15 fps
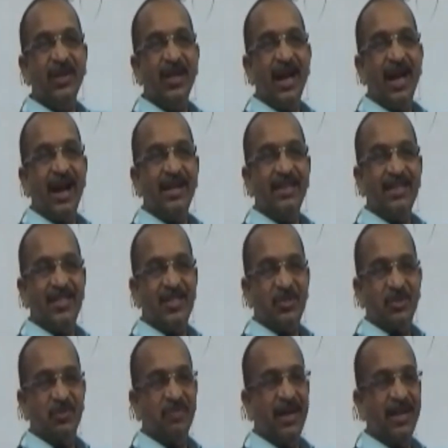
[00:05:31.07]
Add these
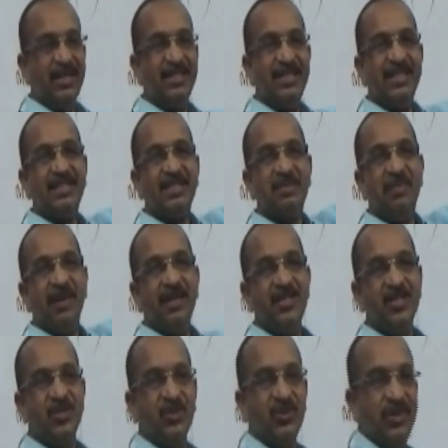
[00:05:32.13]
two. Minus 6 minus
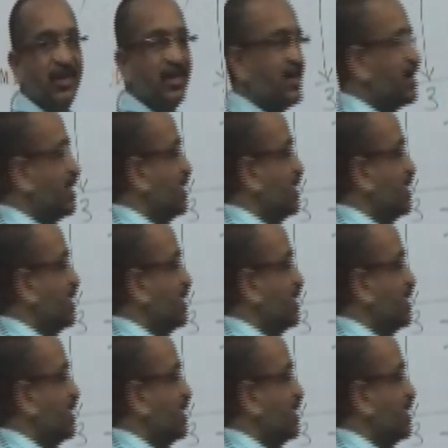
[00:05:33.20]
2 is